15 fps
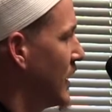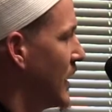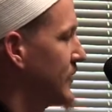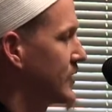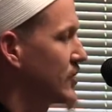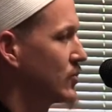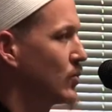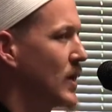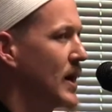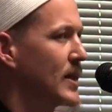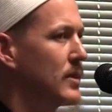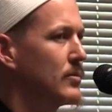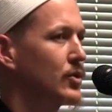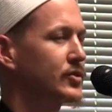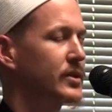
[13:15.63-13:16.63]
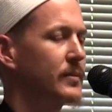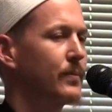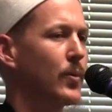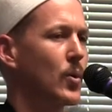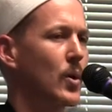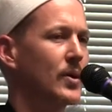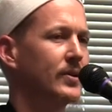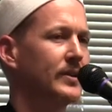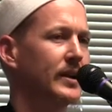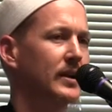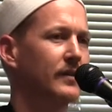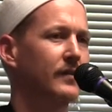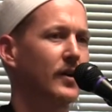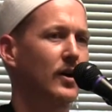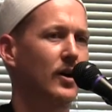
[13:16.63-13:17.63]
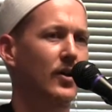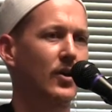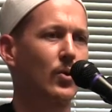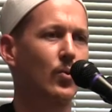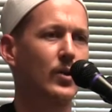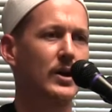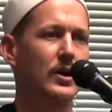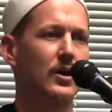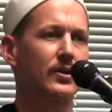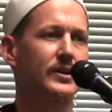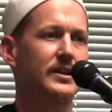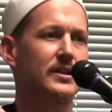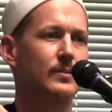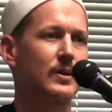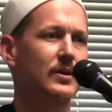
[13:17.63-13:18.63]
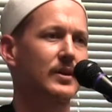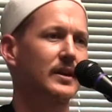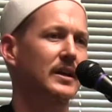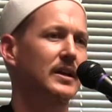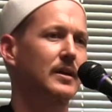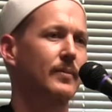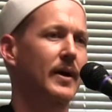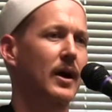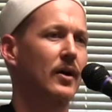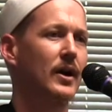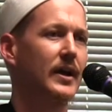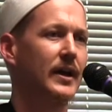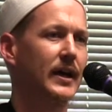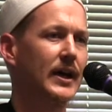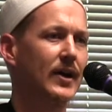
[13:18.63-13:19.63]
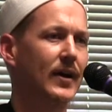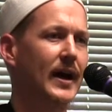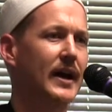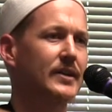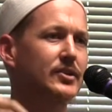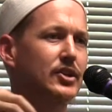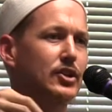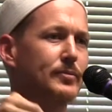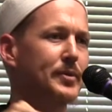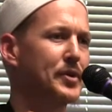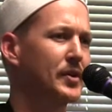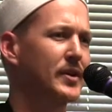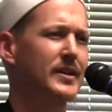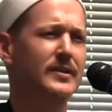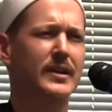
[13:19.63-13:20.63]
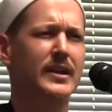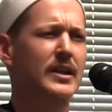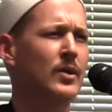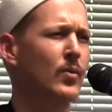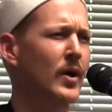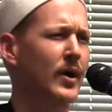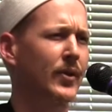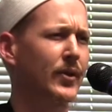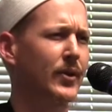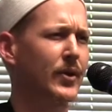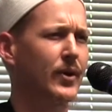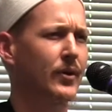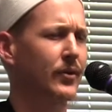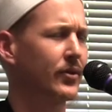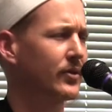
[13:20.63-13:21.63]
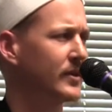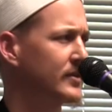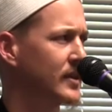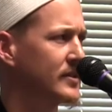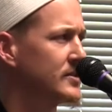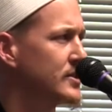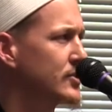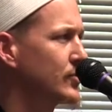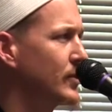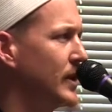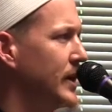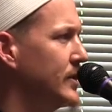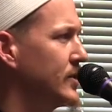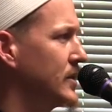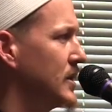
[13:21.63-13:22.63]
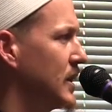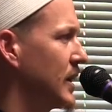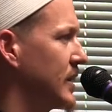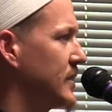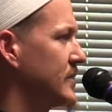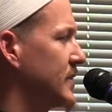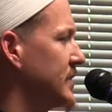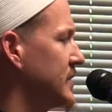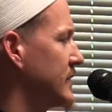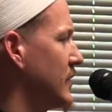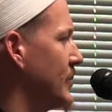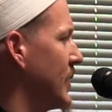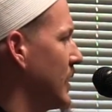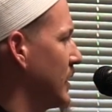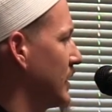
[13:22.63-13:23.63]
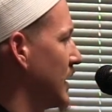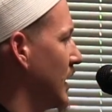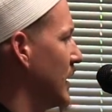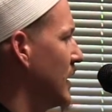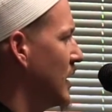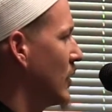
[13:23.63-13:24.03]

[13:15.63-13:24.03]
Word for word: And this is why the most important thing of all that we all need to be thinking about here as communities anywhere on the earth, this doesn't just relate to the United States of America,